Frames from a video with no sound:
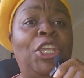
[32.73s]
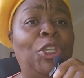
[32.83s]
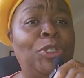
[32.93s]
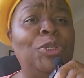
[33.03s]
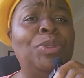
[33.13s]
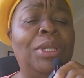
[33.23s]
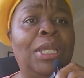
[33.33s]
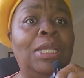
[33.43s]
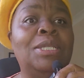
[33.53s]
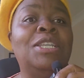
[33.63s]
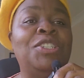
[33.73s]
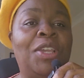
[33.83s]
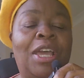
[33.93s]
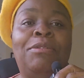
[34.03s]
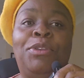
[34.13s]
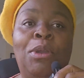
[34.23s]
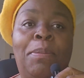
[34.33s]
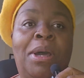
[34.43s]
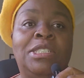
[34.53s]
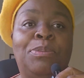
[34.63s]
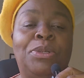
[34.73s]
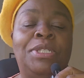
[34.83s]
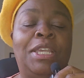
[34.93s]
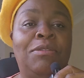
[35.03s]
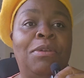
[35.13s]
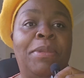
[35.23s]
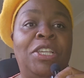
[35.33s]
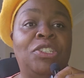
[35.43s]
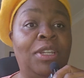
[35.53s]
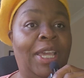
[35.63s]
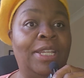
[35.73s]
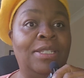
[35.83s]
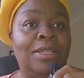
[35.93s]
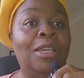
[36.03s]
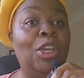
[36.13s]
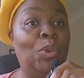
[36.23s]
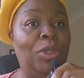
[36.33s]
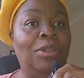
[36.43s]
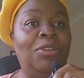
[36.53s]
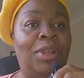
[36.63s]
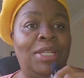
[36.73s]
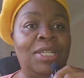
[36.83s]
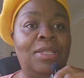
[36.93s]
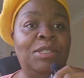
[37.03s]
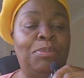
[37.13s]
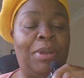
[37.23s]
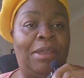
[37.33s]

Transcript: You do need to have your passport information handy when you're creating this